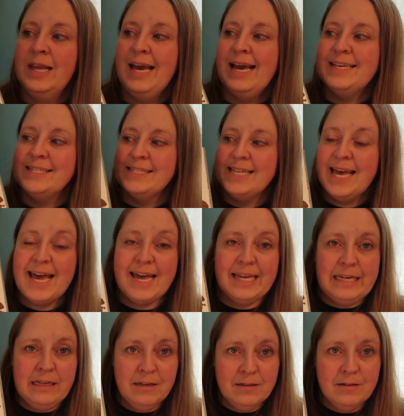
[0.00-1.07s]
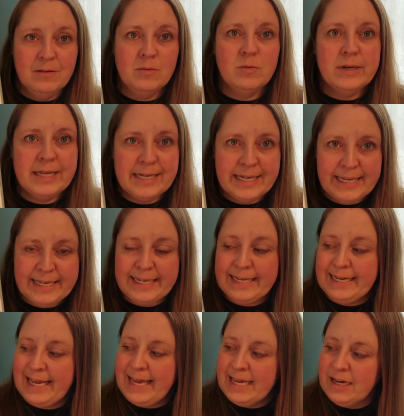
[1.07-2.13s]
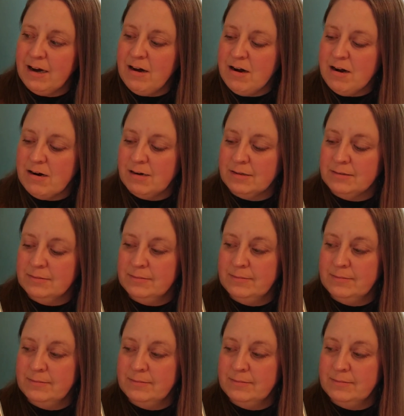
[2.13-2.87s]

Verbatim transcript: I said we need a car.